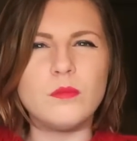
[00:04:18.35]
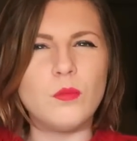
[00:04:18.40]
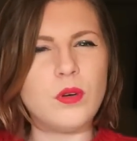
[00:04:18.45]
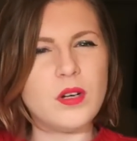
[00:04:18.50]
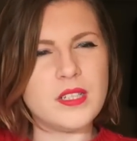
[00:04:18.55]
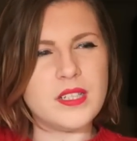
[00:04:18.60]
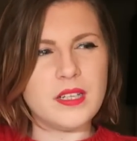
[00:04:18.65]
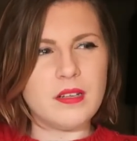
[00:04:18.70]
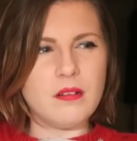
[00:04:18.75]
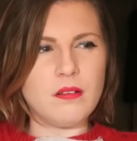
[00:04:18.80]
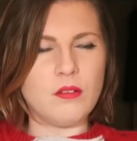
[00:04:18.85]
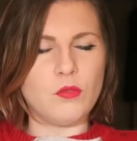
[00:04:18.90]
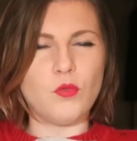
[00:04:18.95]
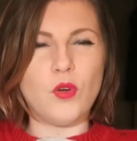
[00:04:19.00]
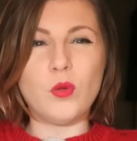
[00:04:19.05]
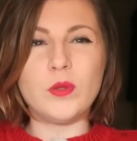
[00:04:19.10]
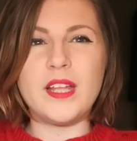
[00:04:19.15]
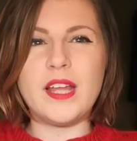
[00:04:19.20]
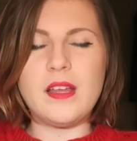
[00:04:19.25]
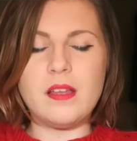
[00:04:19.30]
What is it called?
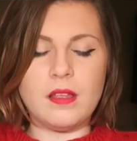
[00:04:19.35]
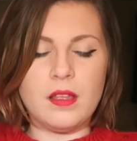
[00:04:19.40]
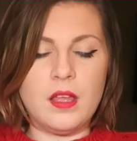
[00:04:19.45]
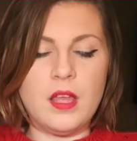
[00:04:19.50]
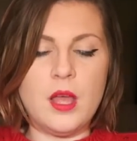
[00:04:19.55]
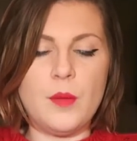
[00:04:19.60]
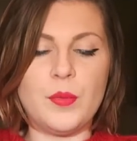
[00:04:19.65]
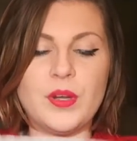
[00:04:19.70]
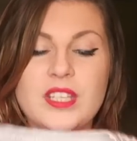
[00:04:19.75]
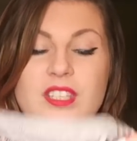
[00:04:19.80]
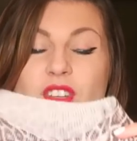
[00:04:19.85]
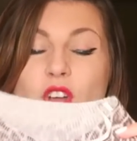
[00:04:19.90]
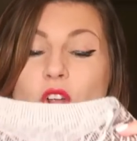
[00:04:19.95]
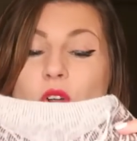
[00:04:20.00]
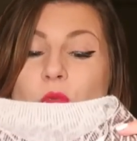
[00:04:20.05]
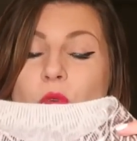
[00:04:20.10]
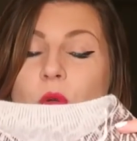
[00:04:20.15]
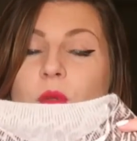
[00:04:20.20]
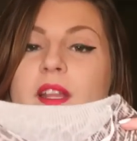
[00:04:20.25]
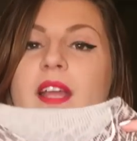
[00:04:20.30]
Roll neck? But it's
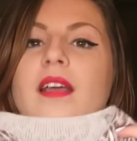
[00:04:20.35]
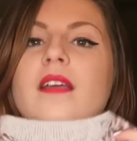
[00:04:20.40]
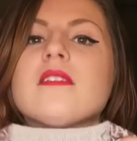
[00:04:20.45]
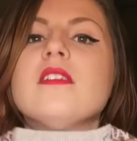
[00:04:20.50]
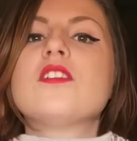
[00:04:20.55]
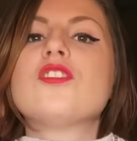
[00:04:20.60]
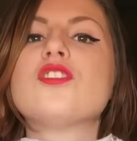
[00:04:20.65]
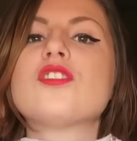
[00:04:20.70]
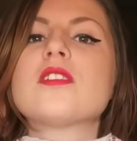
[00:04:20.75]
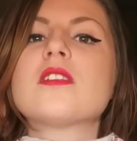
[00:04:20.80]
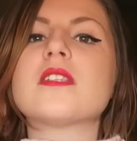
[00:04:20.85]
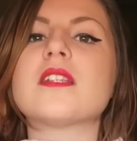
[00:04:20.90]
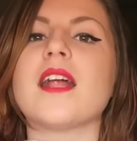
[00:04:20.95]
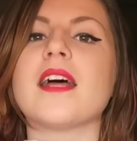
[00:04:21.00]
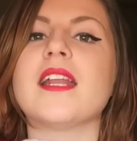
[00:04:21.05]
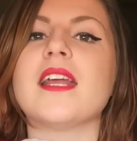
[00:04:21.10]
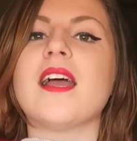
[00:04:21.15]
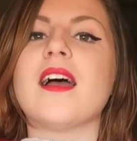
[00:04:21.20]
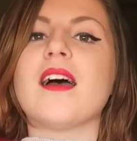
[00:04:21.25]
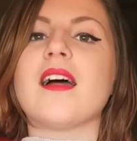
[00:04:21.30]
not a roll neck because it's just
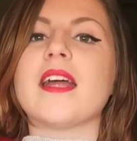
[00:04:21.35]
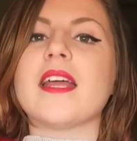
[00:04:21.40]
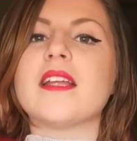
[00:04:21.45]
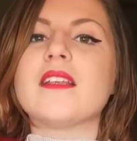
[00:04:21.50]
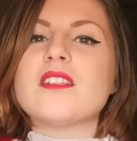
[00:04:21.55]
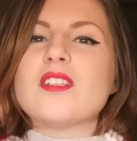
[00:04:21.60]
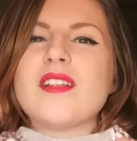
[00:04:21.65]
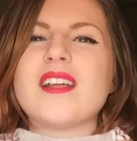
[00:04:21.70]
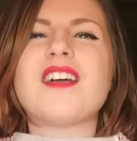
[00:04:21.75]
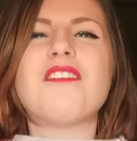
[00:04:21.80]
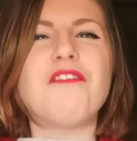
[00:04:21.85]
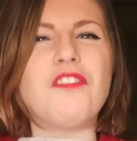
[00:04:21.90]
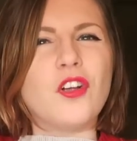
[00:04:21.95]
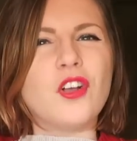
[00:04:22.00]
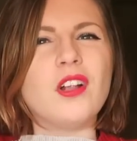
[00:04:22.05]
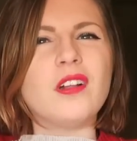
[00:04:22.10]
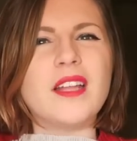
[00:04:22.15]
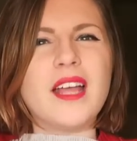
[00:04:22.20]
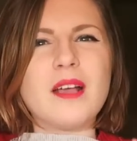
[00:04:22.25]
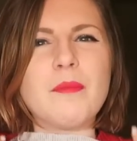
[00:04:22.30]
slightly high. So like a
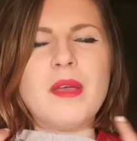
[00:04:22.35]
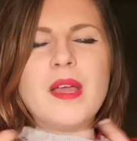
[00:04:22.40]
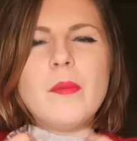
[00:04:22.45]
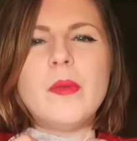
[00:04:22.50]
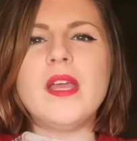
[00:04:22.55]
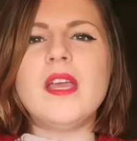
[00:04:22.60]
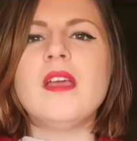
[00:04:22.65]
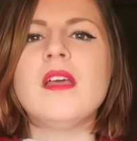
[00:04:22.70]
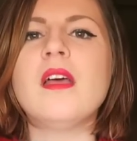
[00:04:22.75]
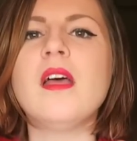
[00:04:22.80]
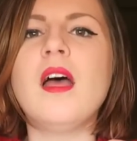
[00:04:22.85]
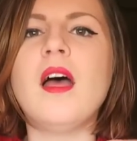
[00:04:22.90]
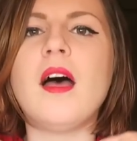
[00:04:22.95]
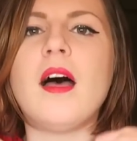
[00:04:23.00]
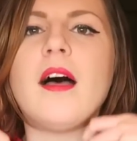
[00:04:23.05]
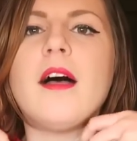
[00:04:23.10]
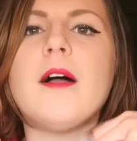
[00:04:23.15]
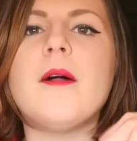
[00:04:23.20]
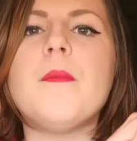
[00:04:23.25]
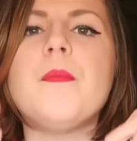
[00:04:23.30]
funnel neck maybe?
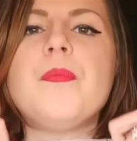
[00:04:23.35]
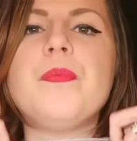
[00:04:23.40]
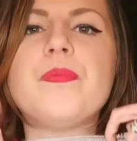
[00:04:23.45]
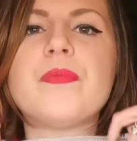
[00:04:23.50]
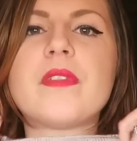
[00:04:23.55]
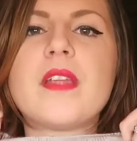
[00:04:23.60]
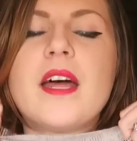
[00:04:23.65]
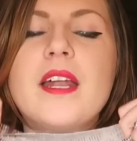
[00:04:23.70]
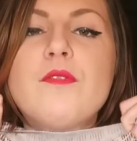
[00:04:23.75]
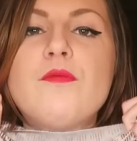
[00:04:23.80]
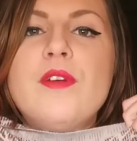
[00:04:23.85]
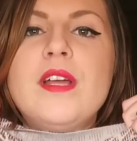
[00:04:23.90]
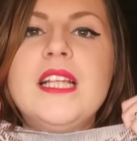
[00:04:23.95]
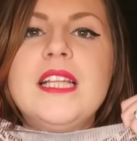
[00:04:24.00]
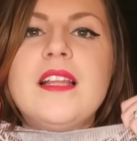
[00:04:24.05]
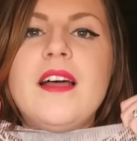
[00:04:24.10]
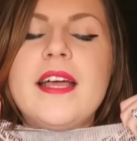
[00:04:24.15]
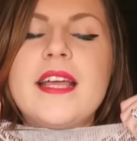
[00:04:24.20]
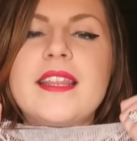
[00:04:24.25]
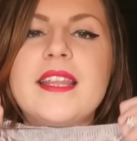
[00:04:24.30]
And I
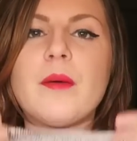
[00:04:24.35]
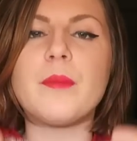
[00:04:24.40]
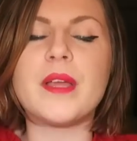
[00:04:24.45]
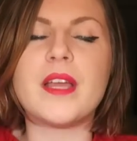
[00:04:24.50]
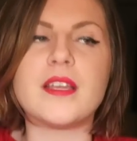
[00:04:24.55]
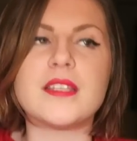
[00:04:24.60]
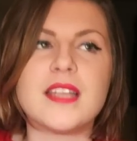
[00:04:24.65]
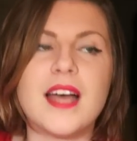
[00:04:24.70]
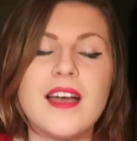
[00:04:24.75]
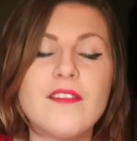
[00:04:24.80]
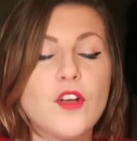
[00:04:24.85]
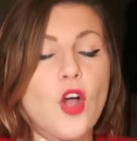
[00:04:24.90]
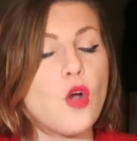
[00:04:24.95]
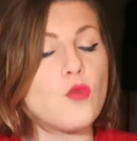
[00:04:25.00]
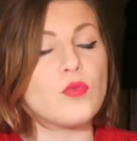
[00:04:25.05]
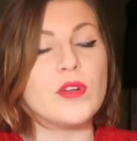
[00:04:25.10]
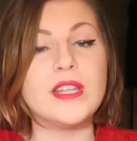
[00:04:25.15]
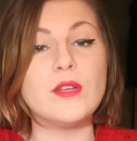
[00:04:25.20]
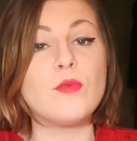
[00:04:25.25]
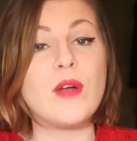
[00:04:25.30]
really like that because I've
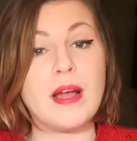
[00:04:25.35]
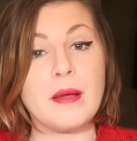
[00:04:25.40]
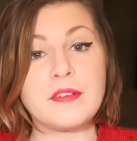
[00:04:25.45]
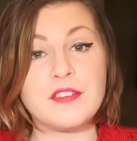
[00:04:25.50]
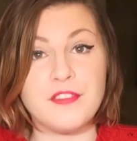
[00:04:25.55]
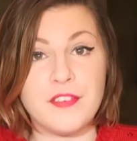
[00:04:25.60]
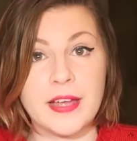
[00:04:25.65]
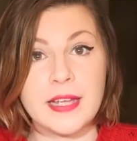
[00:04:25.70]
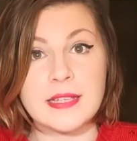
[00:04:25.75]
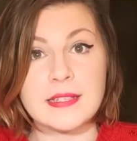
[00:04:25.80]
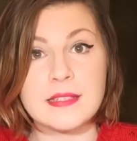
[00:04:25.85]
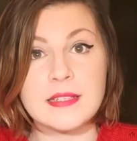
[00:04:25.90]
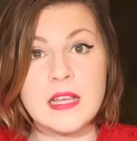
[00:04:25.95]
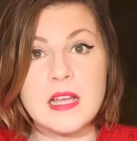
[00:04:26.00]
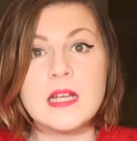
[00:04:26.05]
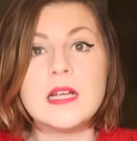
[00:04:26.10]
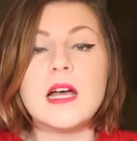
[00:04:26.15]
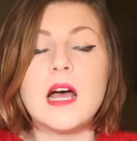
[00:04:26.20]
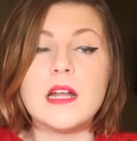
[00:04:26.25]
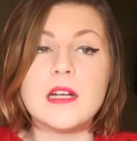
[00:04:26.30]
got a really round face
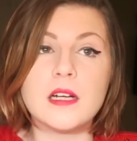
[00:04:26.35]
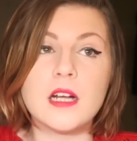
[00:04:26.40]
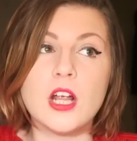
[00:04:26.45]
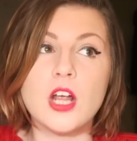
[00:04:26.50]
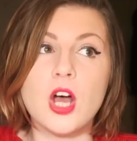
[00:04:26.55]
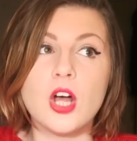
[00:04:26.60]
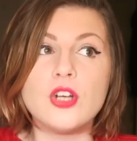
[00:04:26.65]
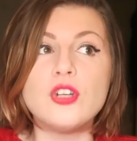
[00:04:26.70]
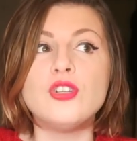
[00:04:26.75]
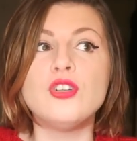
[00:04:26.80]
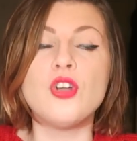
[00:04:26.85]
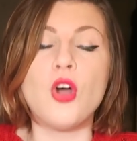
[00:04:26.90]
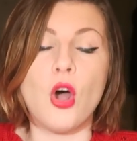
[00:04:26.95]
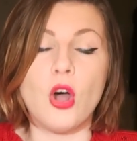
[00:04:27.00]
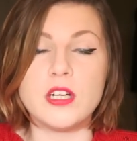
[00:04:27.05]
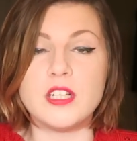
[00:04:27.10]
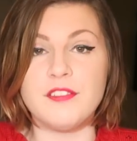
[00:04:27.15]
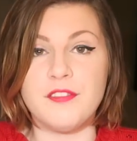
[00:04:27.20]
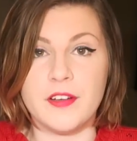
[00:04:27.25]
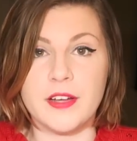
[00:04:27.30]
and
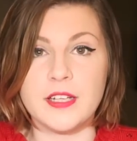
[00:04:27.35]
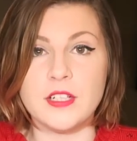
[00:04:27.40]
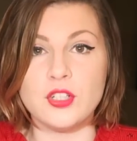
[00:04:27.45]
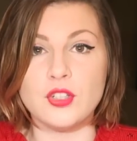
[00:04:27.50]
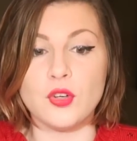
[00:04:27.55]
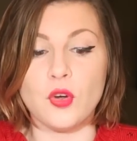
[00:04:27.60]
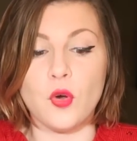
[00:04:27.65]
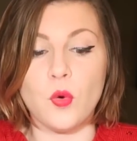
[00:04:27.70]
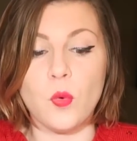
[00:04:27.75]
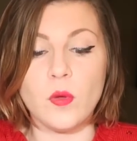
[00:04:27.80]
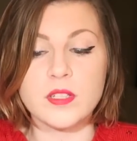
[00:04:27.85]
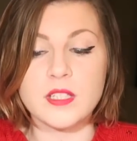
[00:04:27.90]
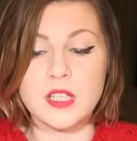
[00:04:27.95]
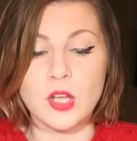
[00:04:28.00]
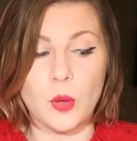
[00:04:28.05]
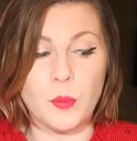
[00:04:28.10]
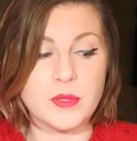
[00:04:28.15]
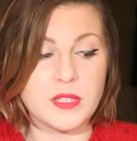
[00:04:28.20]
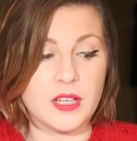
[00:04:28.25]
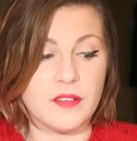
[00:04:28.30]
not a defined jaw. What's
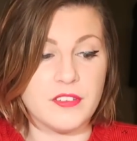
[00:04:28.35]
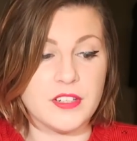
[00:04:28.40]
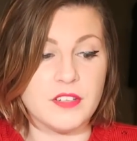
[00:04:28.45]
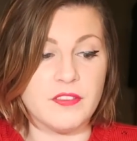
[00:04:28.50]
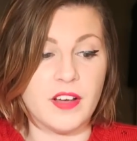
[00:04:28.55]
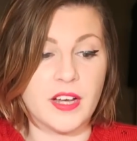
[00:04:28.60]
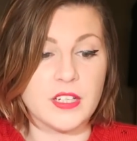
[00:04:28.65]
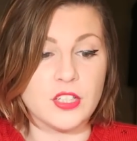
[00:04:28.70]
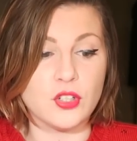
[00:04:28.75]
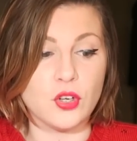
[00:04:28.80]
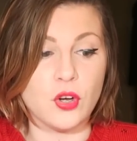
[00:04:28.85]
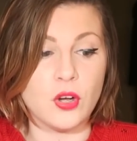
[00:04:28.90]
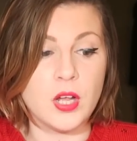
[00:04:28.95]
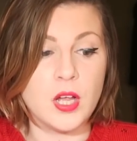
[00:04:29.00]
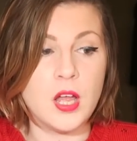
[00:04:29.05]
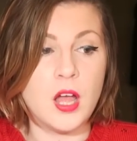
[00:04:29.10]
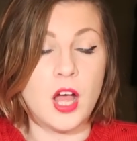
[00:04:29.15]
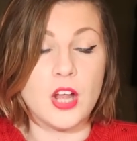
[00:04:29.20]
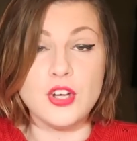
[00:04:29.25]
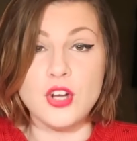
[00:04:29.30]
the opposite of a defined jaw?
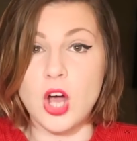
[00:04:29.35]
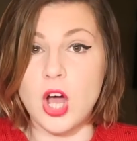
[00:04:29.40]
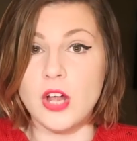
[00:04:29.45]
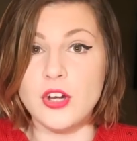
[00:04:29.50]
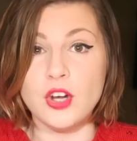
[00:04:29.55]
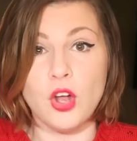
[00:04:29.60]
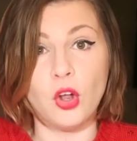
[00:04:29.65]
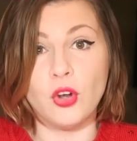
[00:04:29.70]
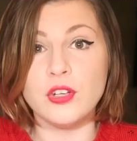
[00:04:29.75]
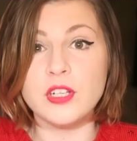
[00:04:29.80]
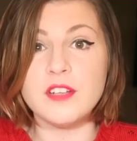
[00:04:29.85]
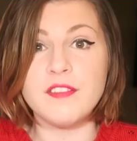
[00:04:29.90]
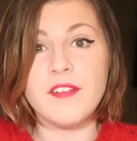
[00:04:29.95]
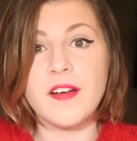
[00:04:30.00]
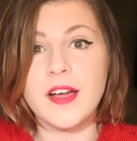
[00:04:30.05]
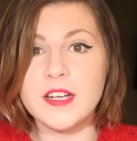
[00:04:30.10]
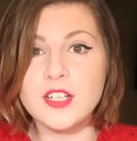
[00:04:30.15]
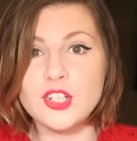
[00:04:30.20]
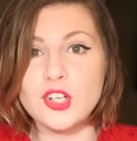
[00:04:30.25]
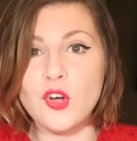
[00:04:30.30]
A
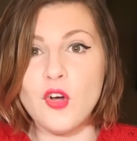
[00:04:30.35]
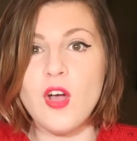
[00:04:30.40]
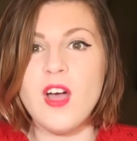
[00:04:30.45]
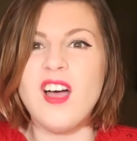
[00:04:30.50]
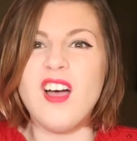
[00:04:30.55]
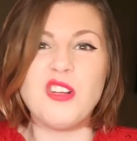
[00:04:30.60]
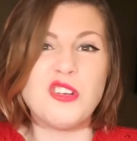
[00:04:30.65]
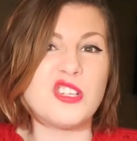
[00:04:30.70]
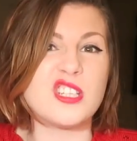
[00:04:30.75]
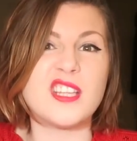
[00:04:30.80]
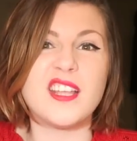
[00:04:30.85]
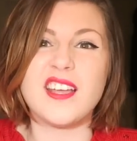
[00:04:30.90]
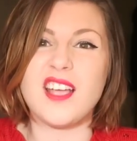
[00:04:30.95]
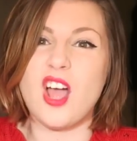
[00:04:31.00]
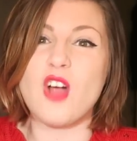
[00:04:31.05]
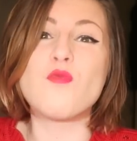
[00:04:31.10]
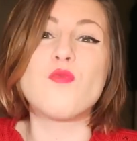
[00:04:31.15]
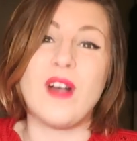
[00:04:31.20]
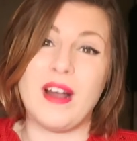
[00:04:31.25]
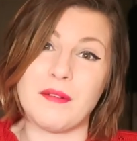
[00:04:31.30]
non-defined jaw? I just
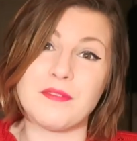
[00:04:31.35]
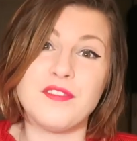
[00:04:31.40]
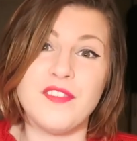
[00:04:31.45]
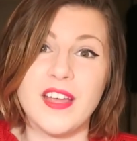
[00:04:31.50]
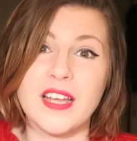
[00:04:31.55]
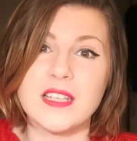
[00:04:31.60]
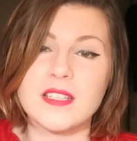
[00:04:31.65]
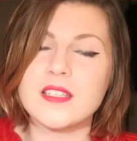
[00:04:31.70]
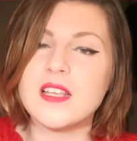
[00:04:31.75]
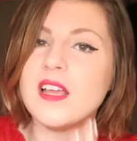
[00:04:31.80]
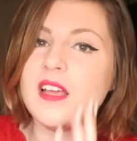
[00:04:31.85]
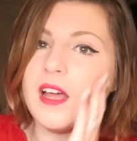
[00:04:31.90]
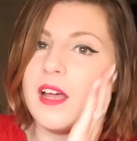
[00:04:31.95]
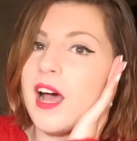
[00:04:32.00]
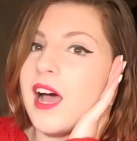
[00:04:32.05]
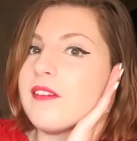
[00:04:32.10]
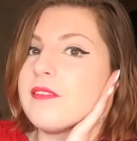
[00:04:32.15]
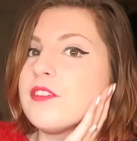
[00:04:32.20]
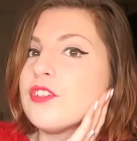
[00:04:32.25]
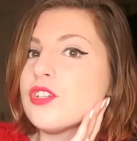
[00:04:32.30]
like a round face.
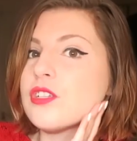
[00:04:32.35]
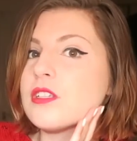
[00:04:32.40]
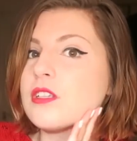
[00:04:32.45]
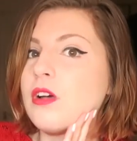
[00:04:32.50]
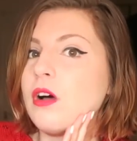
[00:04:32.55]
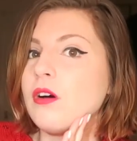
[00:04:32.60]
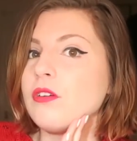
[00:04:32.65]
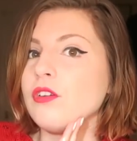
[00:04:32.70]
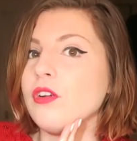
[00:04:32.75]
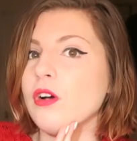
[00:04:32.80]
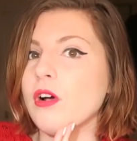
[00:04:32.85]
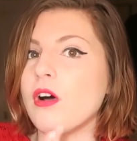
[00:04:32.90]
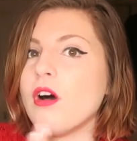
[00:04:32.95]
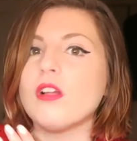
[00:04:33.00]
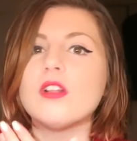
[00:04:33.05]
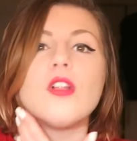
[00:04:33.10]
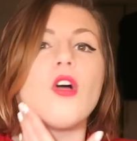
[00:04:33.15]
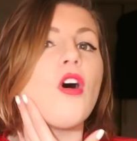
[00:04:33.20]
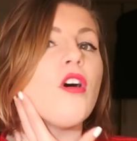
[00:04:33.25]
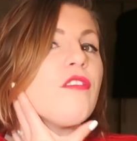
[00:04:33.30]
I've just not
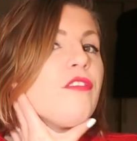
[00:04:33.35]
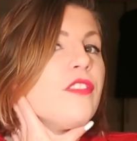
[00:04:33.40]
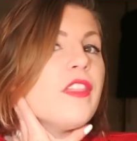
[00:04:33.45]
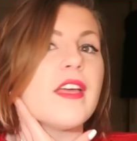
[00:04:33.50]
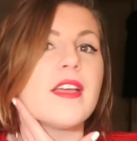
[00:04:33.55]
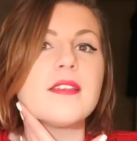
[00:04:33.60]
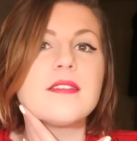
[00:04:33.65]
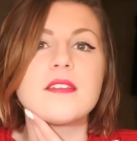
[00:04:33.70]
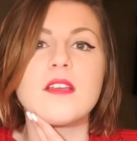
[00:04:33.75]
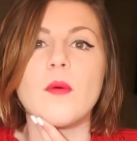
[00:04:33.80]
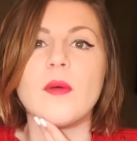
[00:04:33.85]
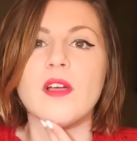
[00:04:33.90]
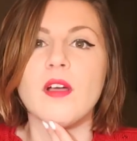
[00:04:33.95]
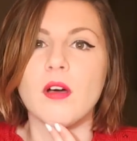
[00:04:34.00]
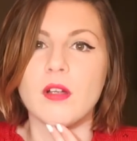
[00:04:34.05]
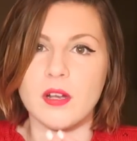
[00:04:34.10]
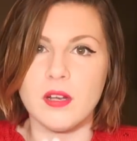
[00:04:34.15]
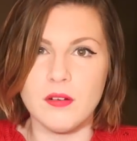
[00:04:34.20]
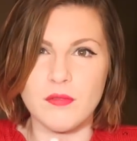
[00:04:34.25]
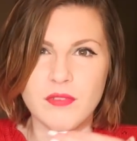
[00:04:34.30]
got a lot of this going
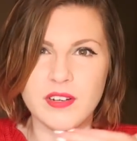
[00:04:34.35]
on.